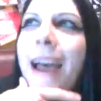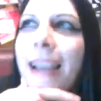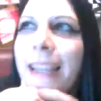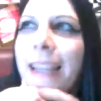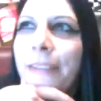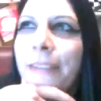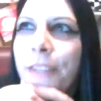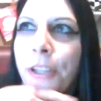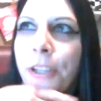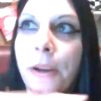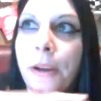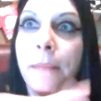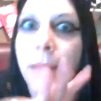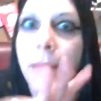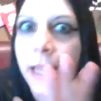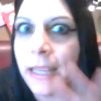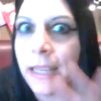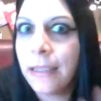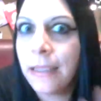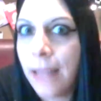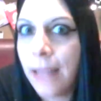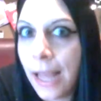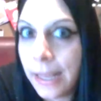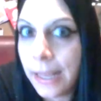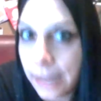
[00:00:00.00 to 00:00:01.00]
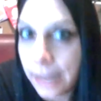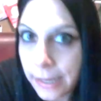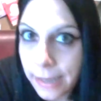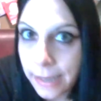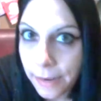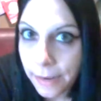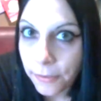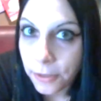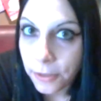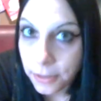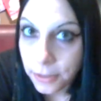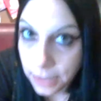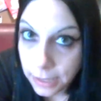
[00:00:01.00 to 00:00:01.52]
even though I'm like glad I
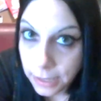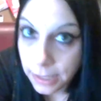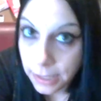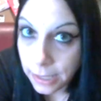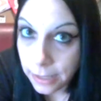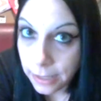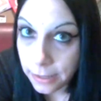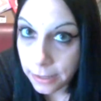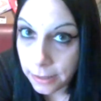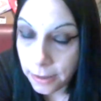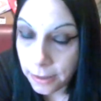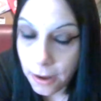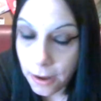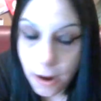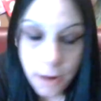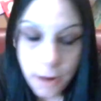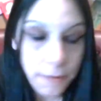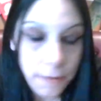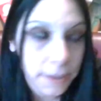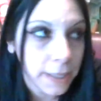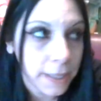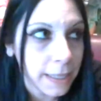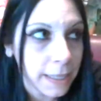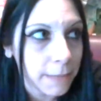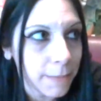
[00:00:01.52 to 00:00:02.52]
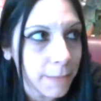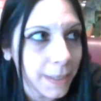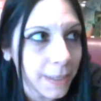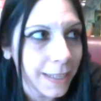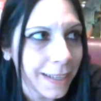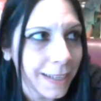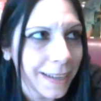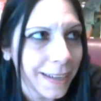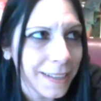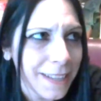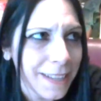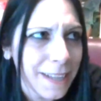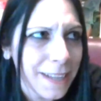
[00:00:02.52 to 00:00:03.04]
never did get in a car with anybody.
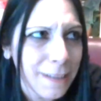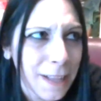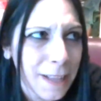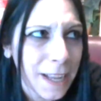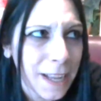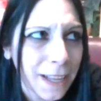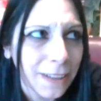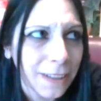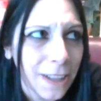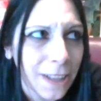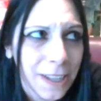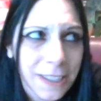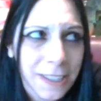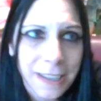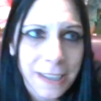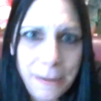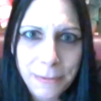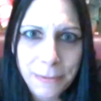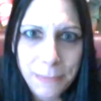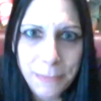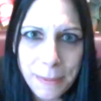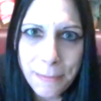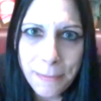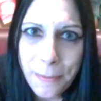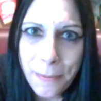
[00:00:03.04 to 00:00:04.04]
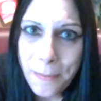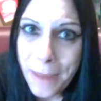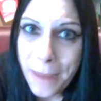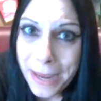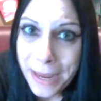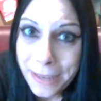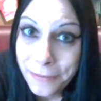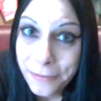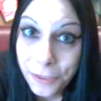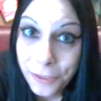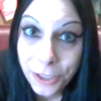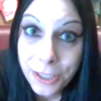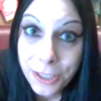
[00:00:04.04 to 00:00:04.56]
I think like a lot of times people might
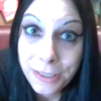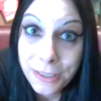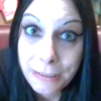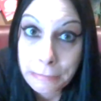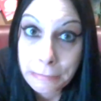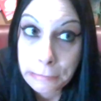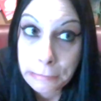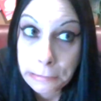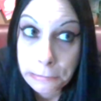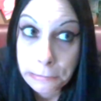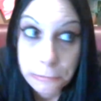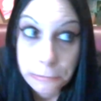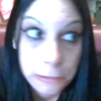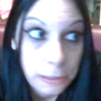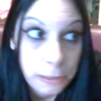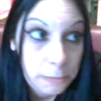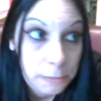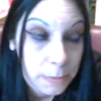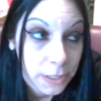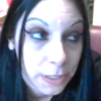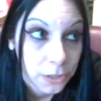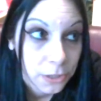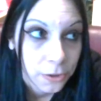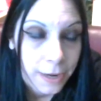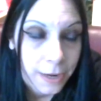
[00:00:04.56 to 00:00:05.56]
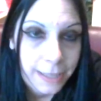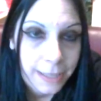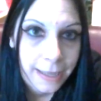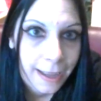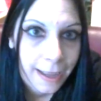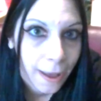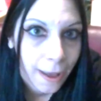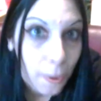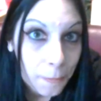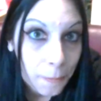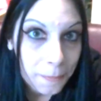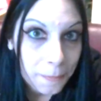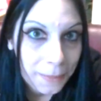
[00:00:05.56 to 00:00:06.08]
have just literally been trying to
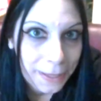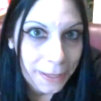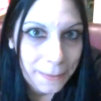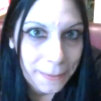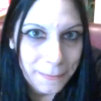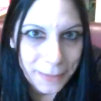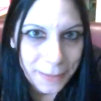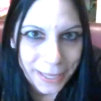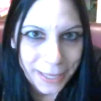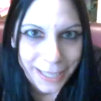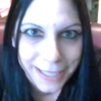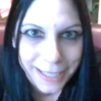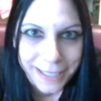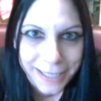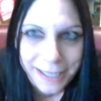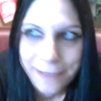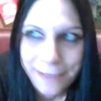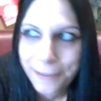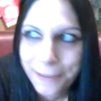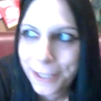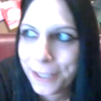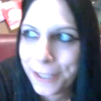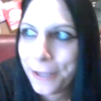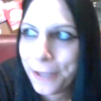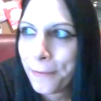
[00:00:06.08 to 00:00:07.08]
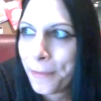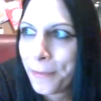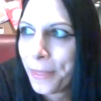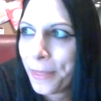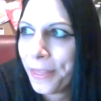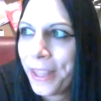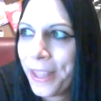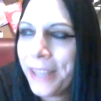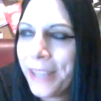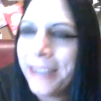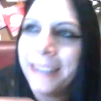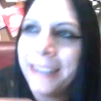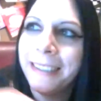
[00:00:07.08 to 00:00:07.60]
help me because I was so
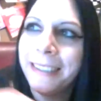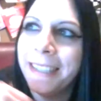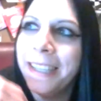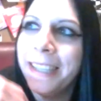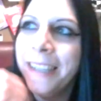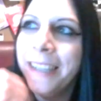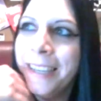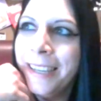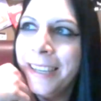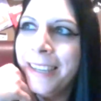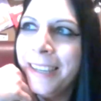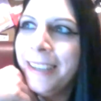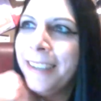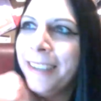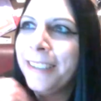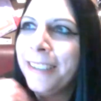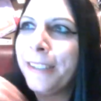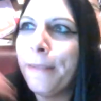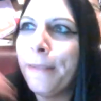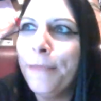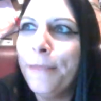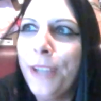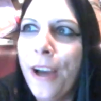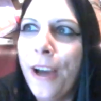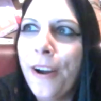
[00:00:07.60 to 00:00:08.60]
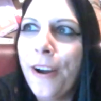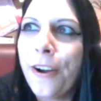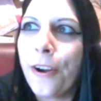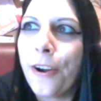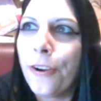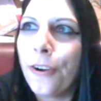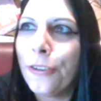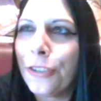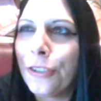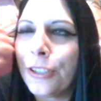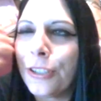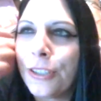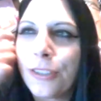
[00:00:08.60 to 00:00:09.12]
pathetically some young
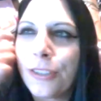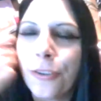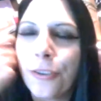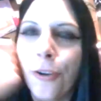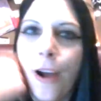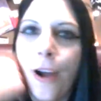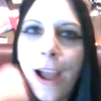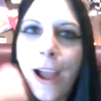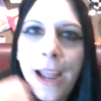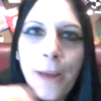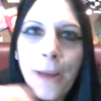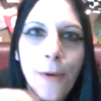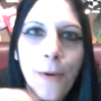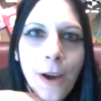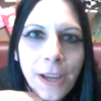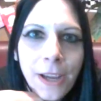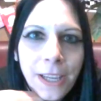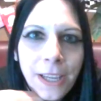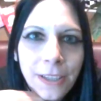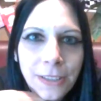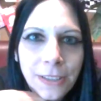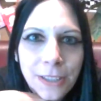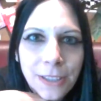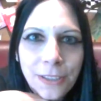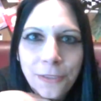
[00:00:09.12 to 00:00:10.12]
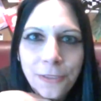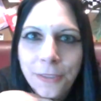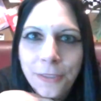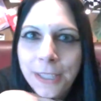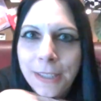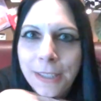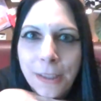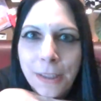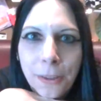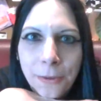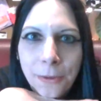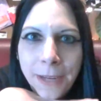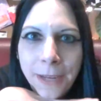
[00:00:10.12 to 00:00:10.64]
girl just crying, walking on the streets
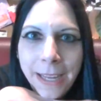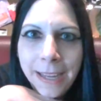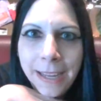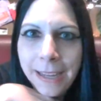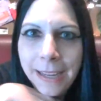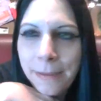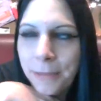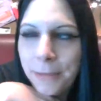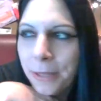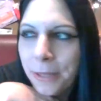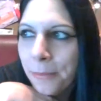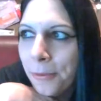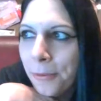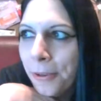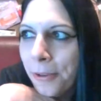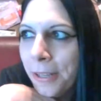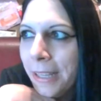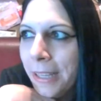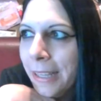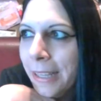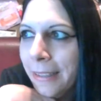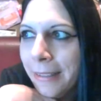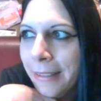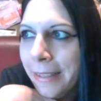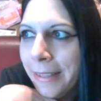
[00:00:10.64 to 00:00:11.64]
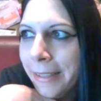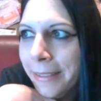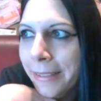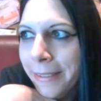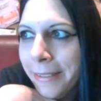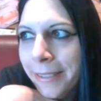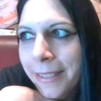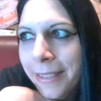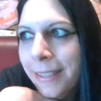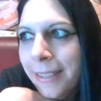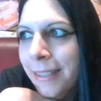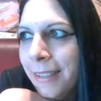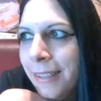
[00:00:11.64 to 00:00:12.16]
at 3 a.m. in the morning. Like,
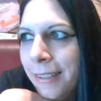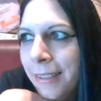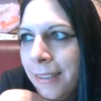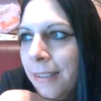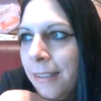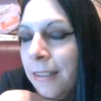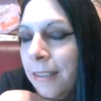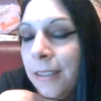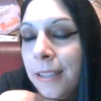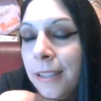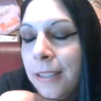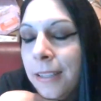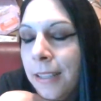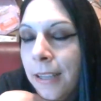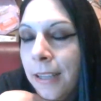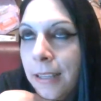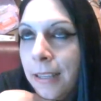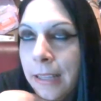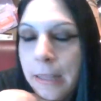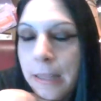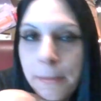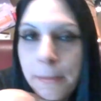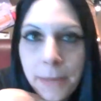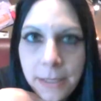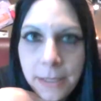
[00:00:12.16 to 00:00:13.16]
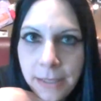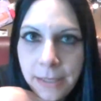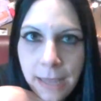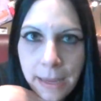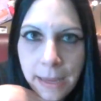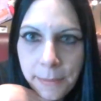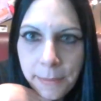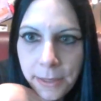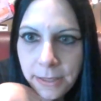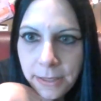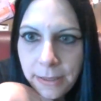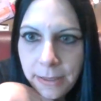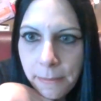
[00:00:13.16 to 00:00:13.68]
luckily the bus
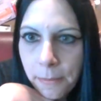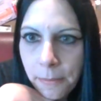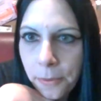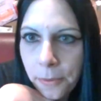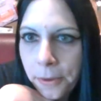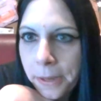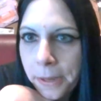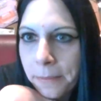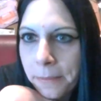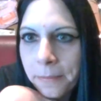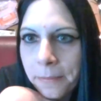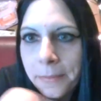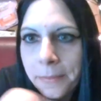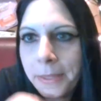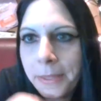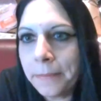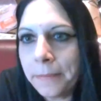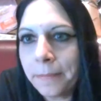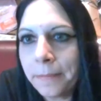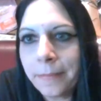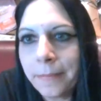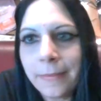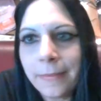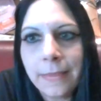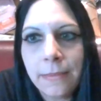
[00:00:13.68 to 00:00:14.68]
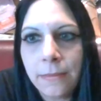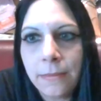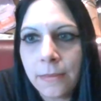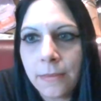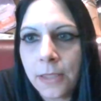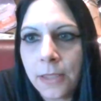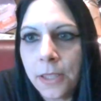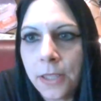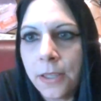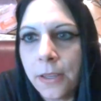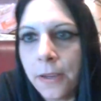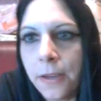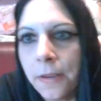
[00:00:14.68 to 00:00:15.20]
came at some point, but
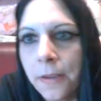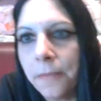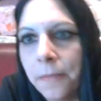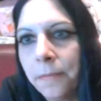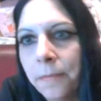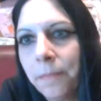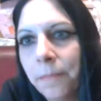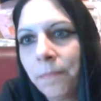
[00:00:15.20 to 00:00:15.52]
you know,